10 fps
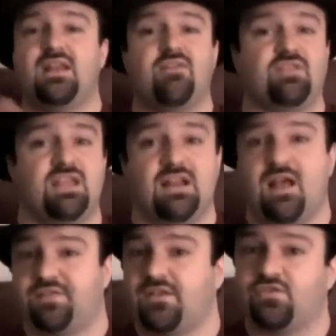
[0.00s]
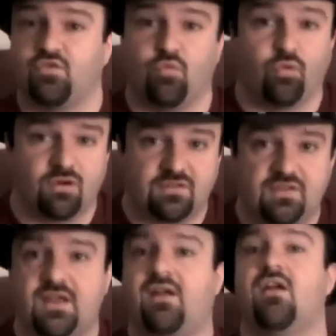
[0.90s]
and everything and how that's going to work
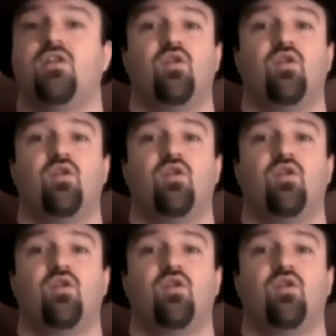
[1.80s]
there.